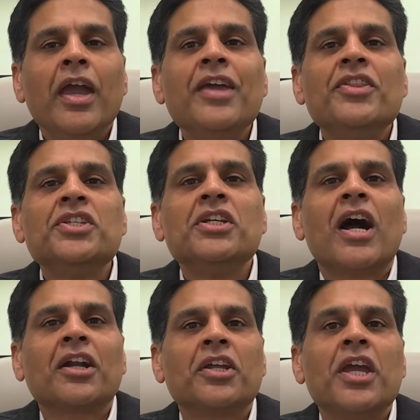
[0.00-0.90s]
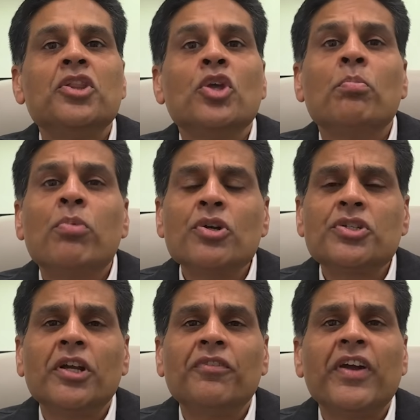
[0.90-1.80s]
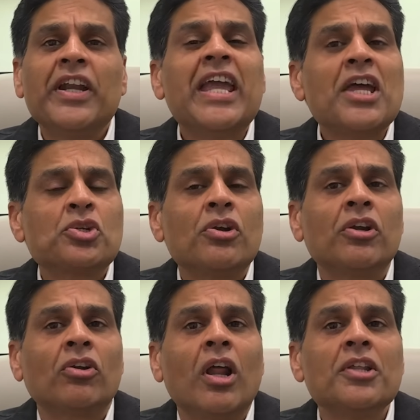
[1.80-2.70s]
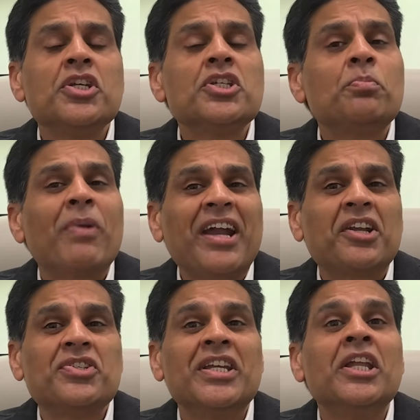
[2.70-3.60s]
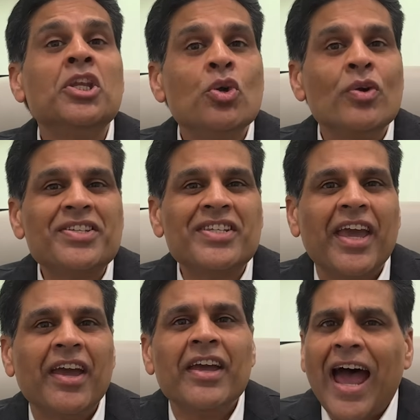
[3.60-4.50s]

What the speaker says: Hey, this is Dr. Kethu, a board-certified gastroenterologist practicing in USA.